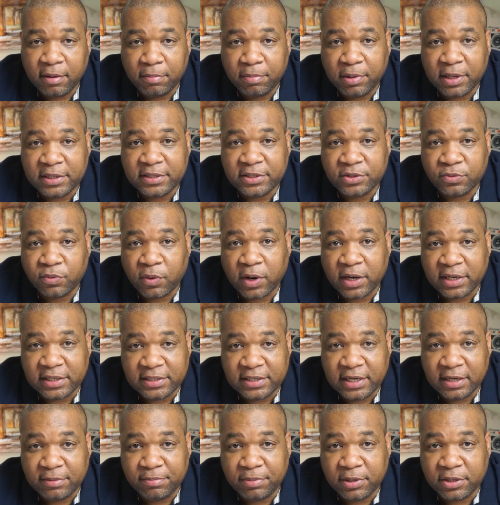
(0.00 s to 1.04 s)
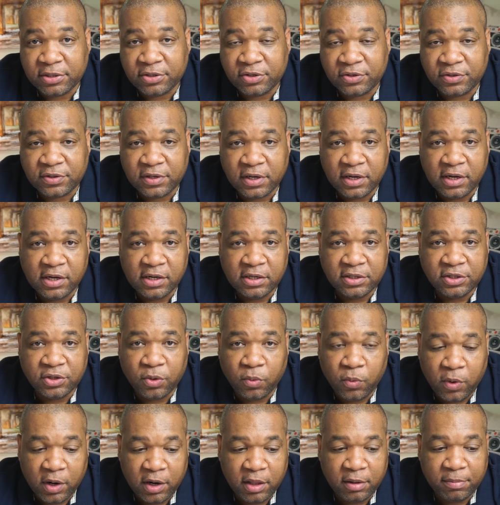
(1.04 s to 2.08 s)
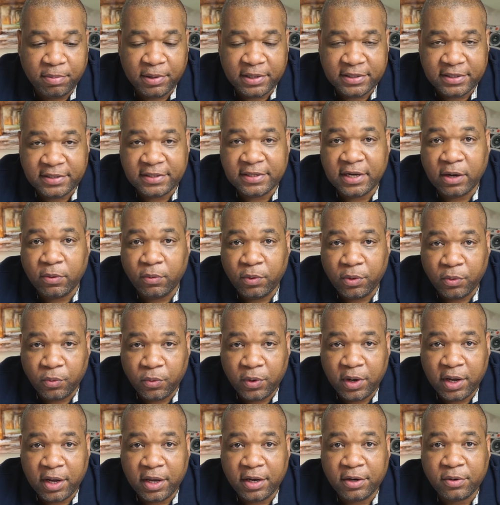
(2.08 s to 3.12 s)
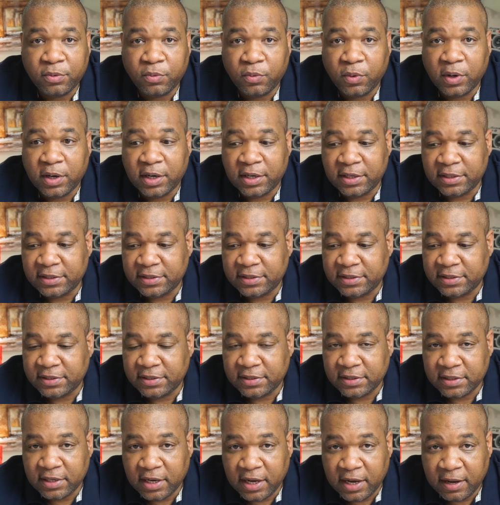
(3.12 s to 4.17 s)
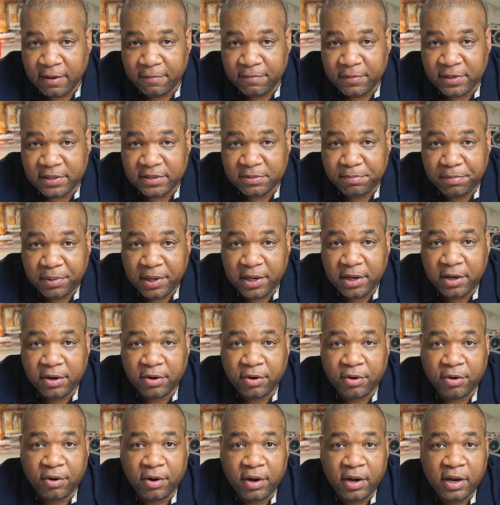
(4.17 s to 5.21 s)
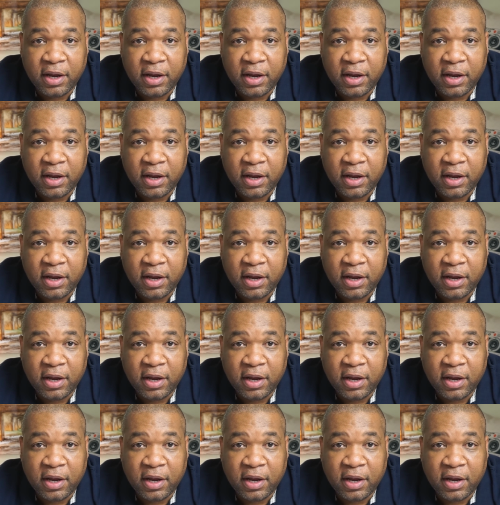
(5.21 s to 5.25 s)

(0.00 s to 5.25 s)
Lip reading: places where I can take pictures. So one of the places that we went was this pier.